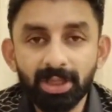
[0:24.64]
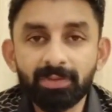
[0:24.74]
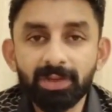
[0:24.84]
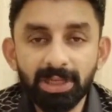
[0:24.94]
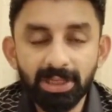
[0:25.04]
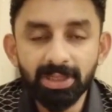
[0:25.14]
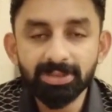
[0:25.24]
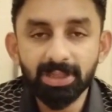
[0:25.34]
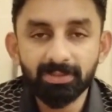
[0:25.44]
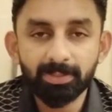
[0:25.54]
definitely
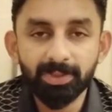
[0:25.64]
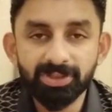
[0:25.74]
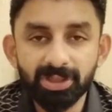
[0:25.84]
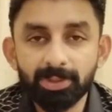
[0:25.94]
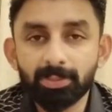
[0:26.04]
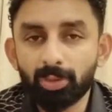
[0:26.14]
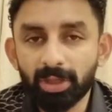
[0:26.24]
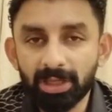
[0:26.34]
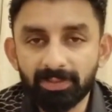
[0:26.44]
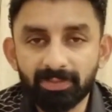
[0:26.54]
kings 11 punjab the
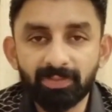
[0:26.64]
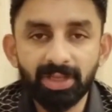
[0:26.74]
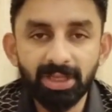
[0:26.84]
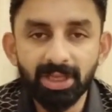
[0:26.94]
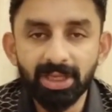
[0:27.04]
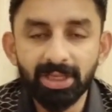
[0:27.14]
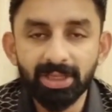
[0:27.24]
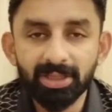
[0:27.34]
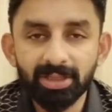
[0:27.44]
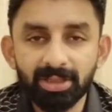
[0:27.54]
morale is very high
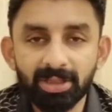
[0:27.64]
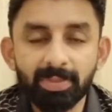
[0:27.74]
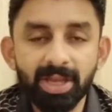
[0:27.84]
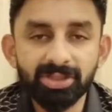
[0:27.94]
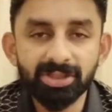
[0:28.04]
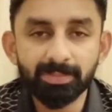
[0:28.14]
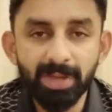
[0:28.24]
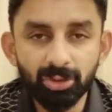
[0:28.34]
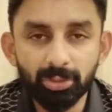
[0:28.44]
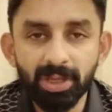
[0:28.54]
the matches
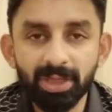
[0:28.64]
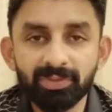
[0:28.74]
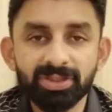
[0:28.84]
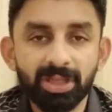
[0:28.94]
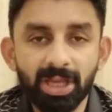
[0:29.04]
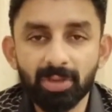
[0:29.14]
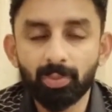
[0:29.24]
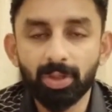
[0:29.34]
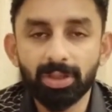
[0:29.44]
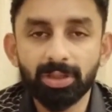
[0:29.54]
back to back which they have
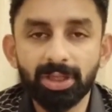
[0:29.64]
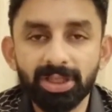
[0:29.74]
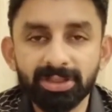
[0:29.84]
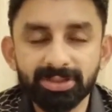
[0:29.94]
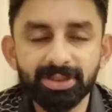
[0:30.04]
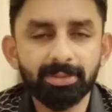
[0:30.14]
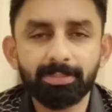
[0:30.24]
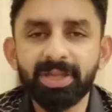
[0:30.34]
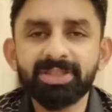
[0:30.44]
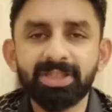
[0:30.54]
won. It's the
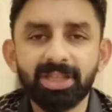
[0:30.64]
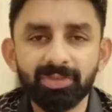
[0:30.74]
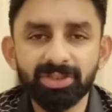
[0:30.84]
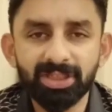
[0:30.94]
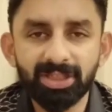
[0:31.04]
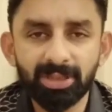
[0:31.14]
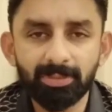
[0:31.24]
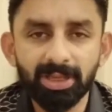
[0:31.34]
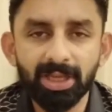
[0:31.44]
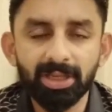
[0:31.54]
best thing which a
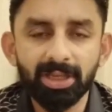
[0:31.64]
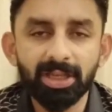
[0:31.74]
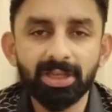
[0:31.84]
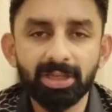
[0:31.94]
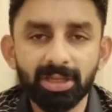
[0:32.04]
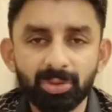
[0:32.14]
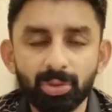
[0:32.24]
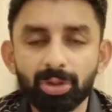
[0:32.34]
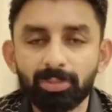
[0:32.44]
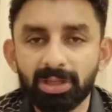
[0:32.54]
team can gain in a
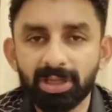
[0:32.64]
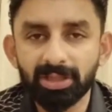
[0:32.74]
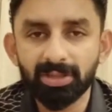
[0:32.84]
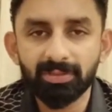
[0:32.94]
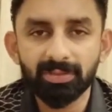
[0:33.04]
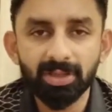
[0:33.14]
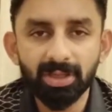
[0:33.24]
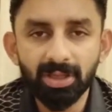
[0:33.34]
tournament like this.